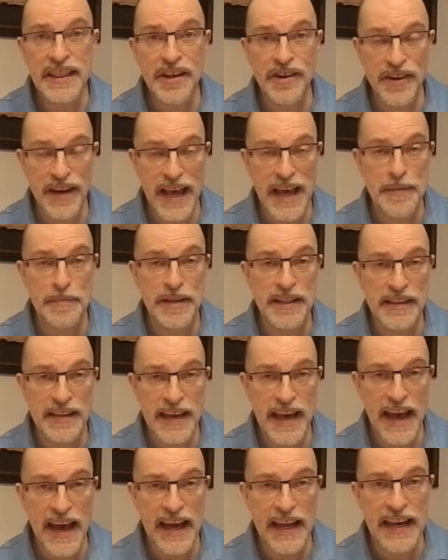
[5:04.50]
their name at the
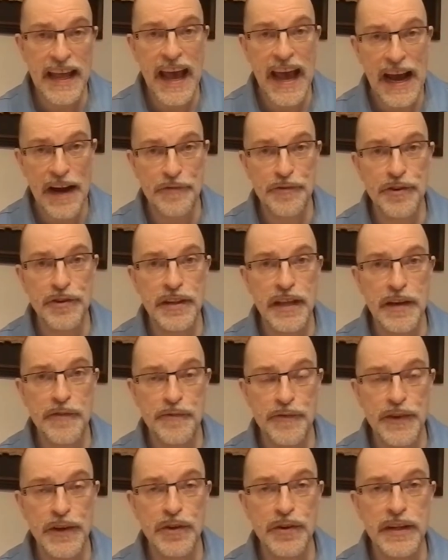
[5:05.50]
end after they've
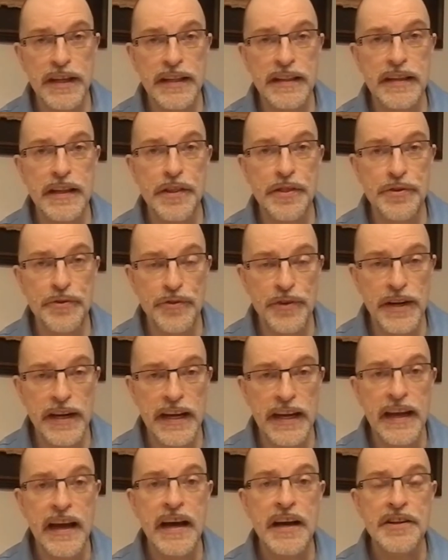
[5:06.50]
filled in the
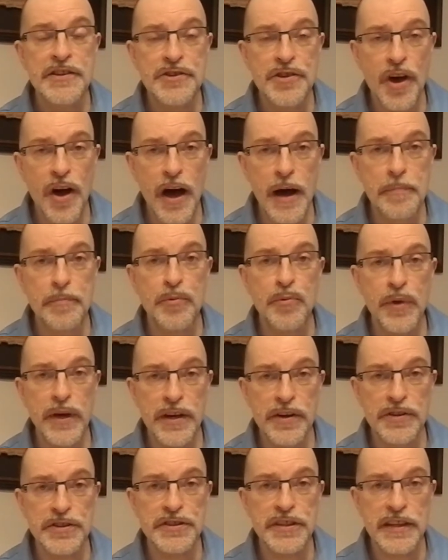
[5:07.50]
3 top
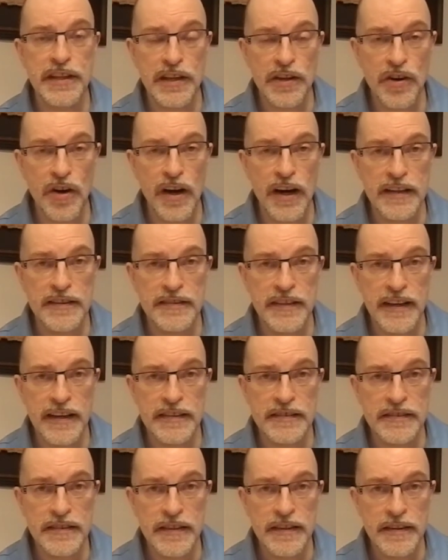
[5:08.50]
winners of the
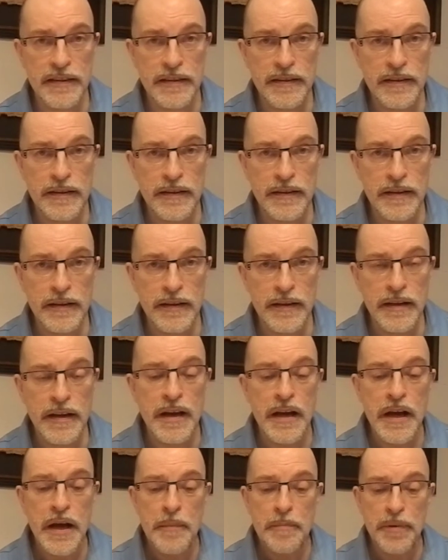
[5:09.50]
contest.
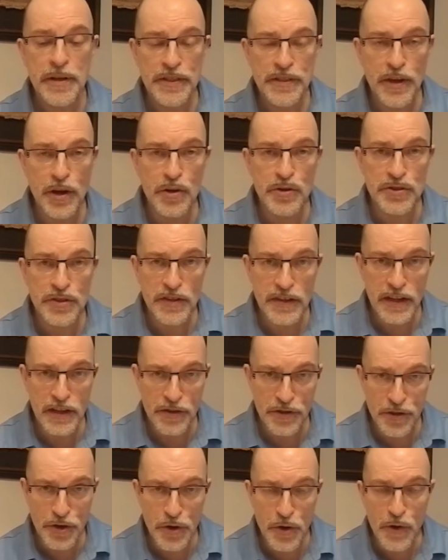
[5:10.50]
But those are the
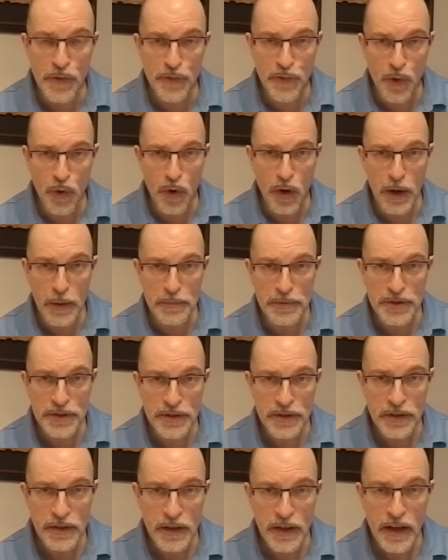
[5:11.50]
2 forms
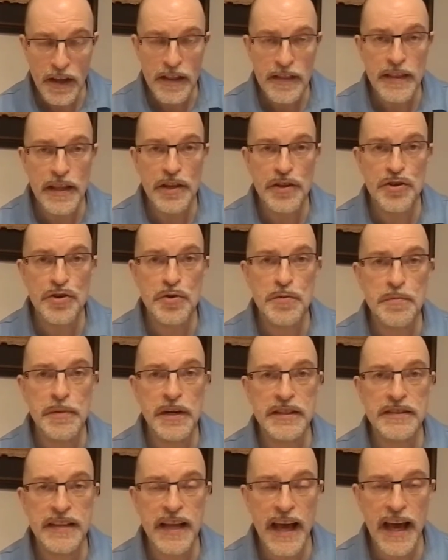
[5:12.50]
that you
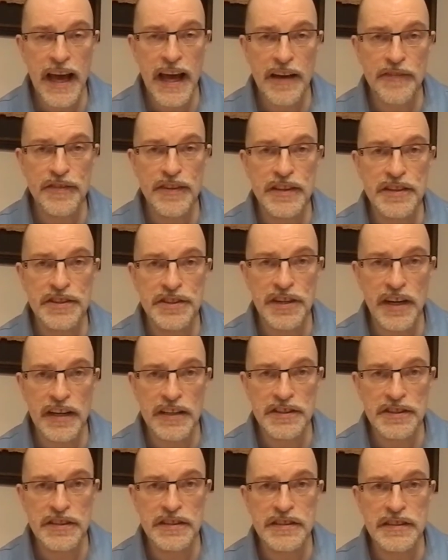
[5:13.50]
must have the
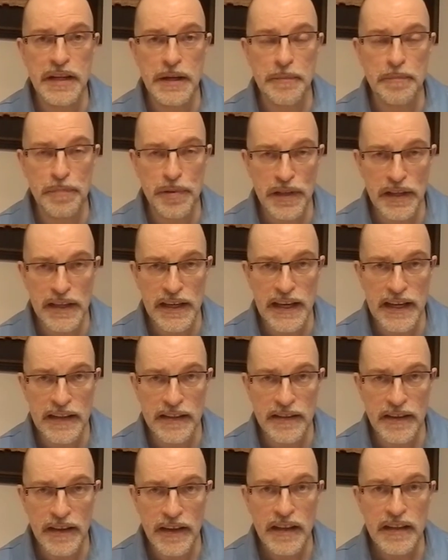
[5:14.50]
judges
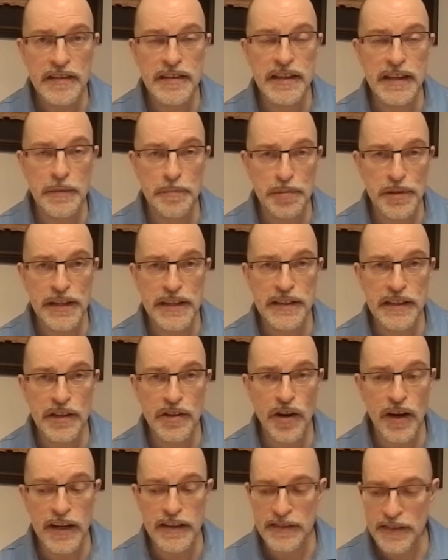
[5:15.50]
complete to complete the
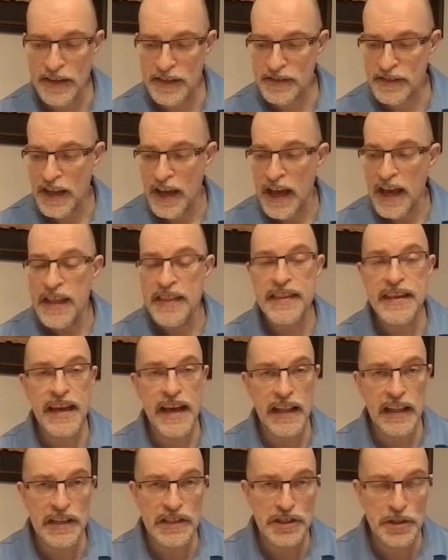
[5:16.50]
contest. The
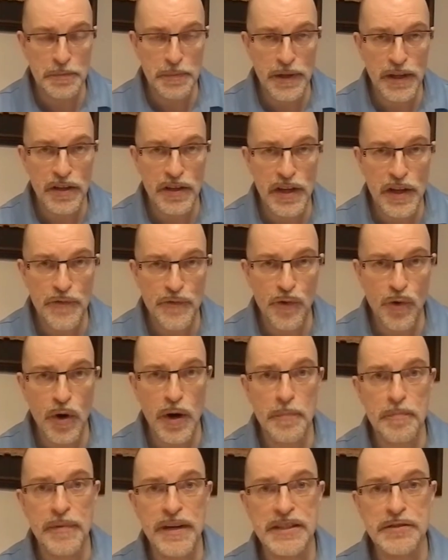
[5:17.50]
eligibility
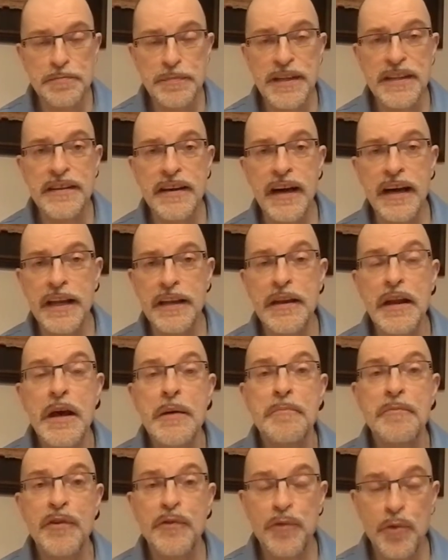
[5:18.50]
form must be done
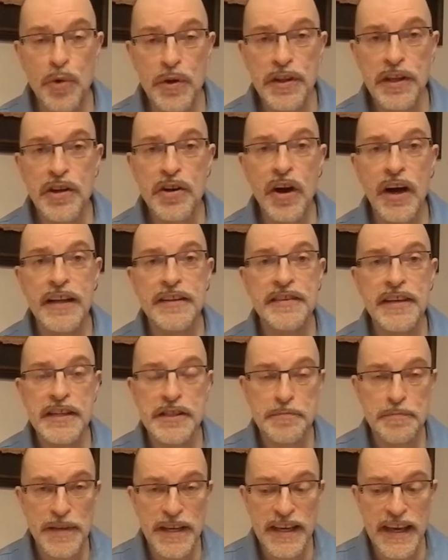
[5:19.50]
before the
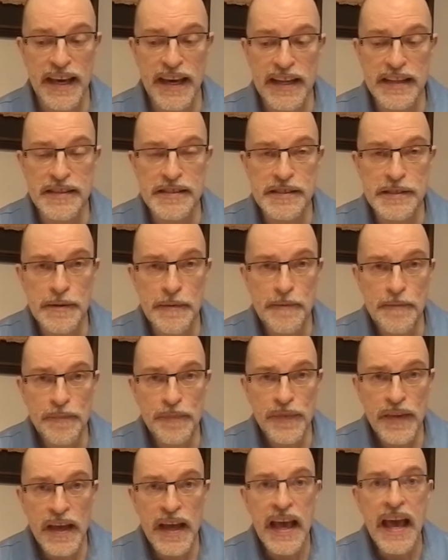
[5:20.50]
contest begins,
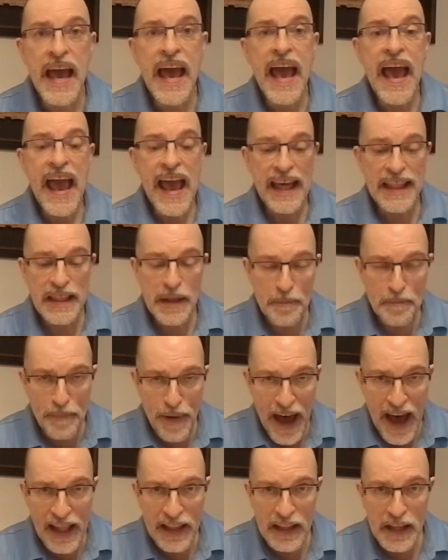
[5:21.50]
and the
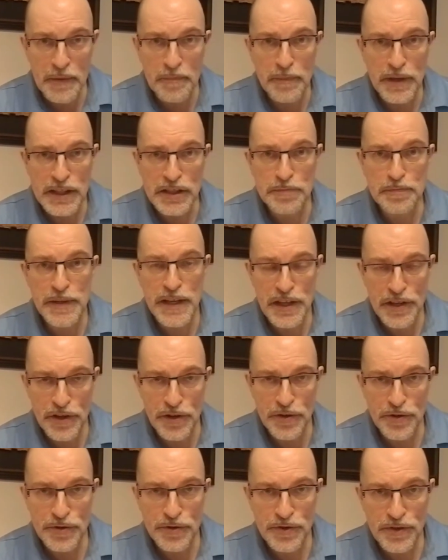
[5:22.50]
ballot must be
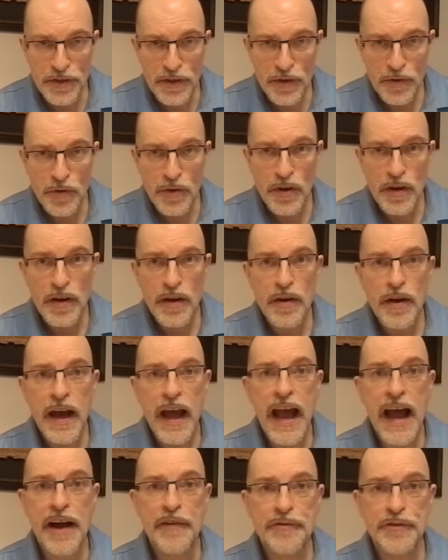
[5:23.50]
used
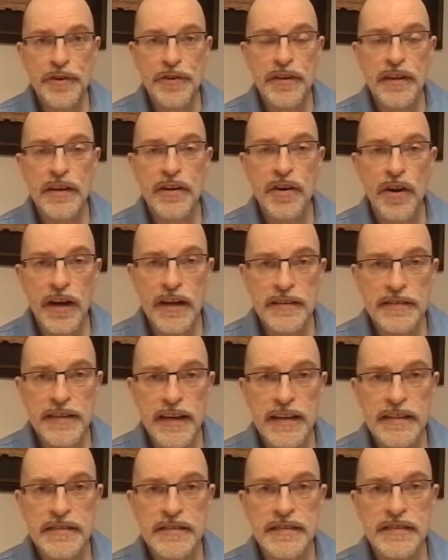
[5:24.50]
after the
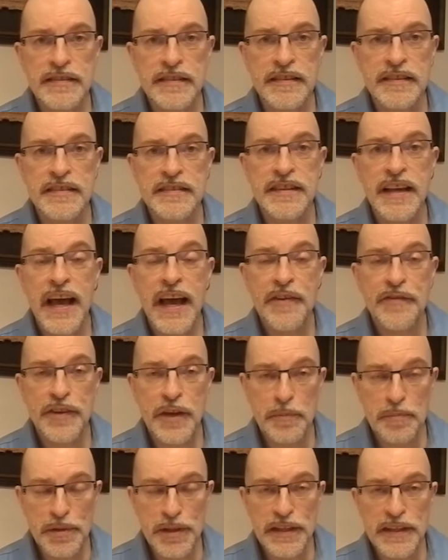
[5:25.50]
contestants have
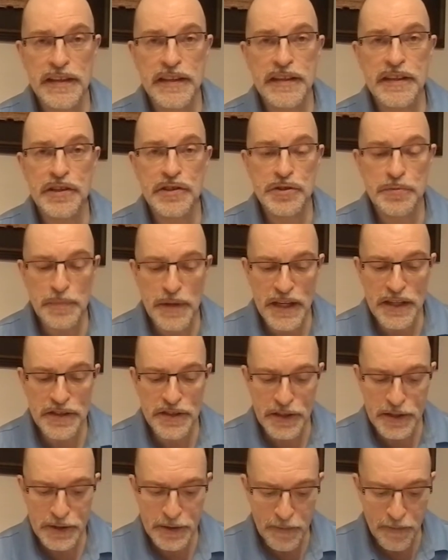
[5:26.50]
completed their
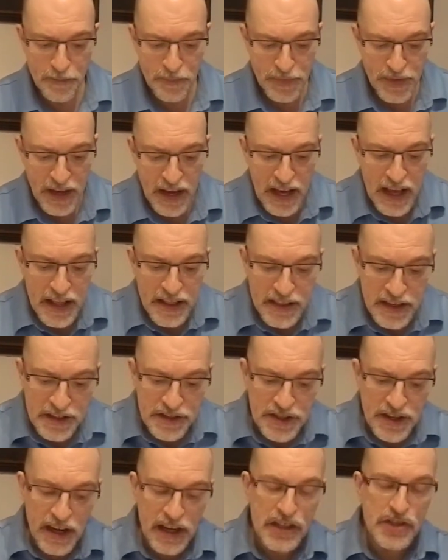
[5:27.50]
speeches. The
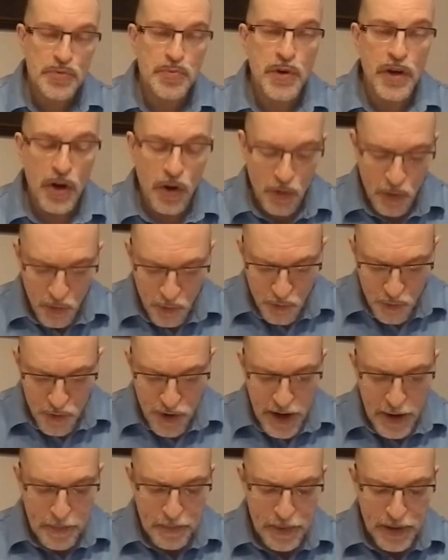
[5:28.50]
judge will
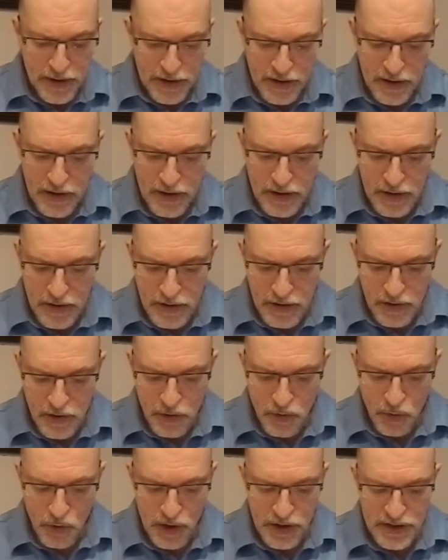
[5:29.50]
rip
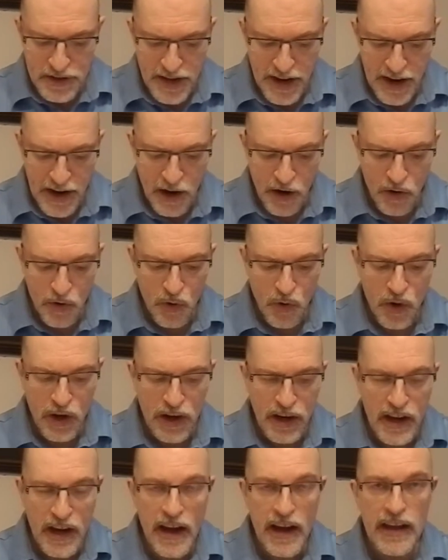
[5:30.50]
or tear or
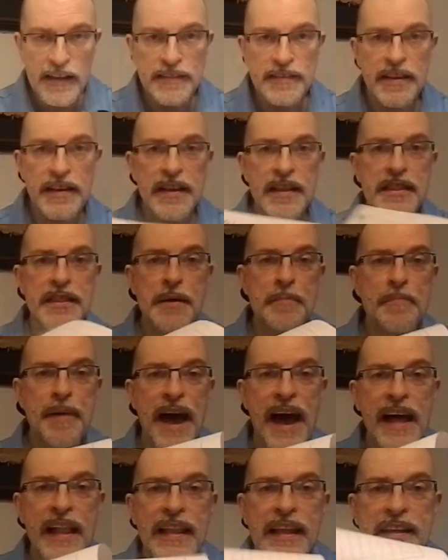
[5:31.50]
cut the
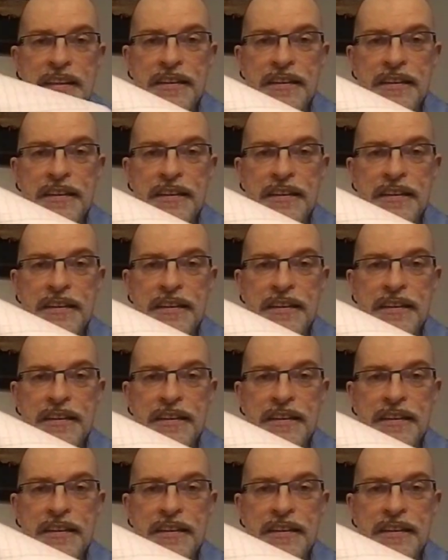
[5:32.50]
ballot